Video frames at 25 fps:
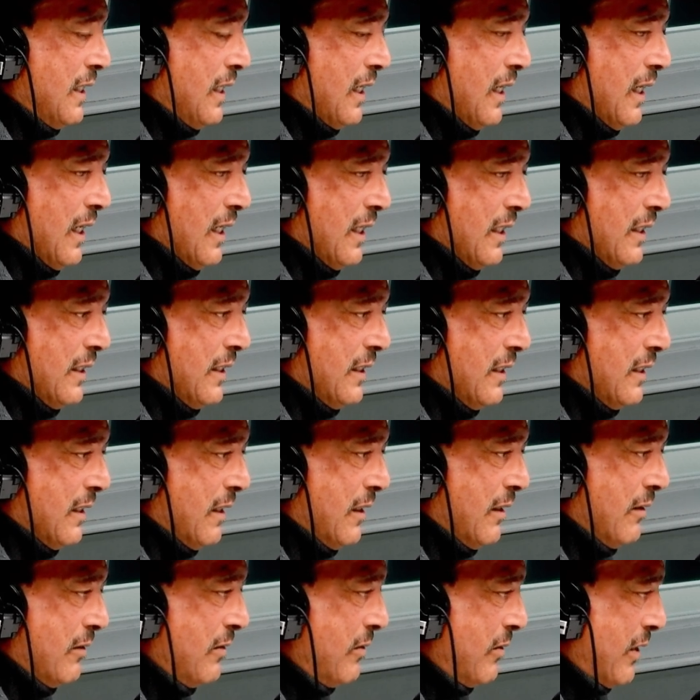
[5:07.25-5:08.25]
And
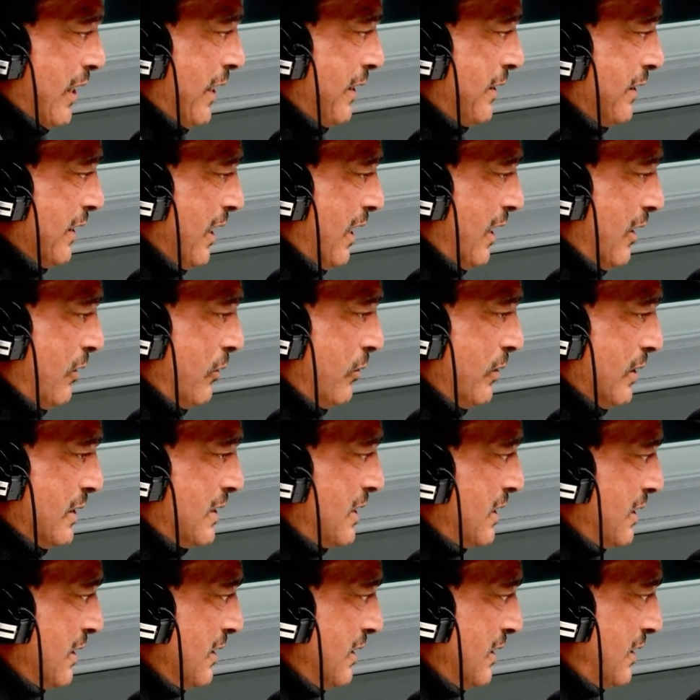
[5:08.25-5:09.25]
right now,
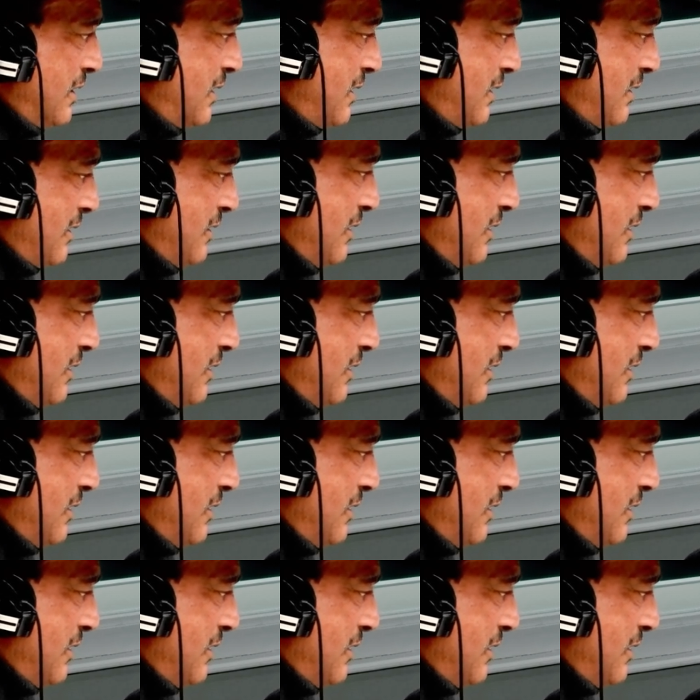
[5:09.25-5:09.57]
it's